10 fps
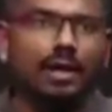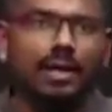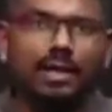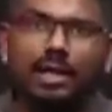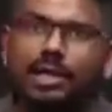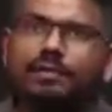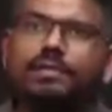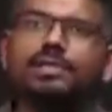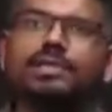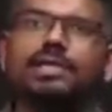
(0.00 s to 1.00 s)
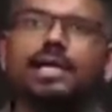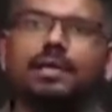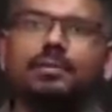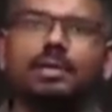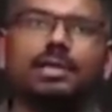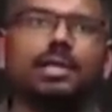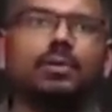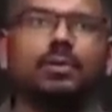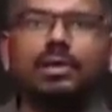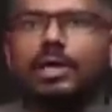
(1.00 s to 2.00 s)
Individuals like me can
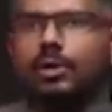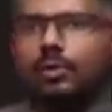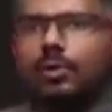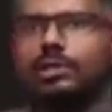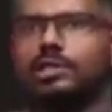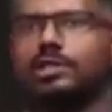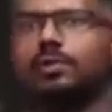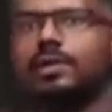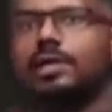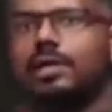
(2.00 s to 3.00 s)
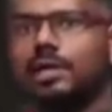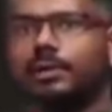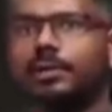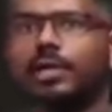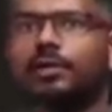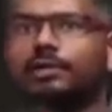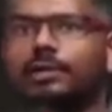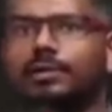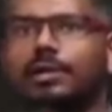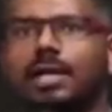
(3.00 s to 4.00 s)
only do what the squirrel did in the building of
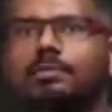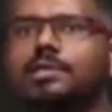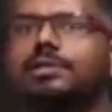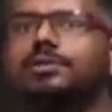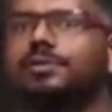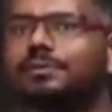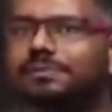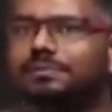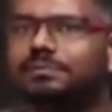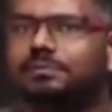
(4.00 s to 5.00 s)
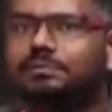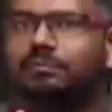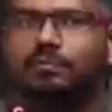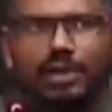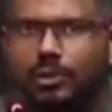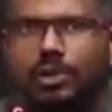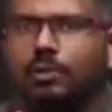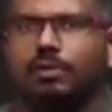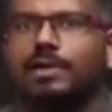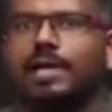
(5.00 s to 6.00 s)
the Ram Setu. We are doing
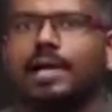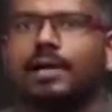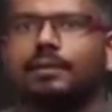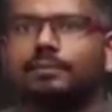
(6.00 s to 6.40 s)
what we can.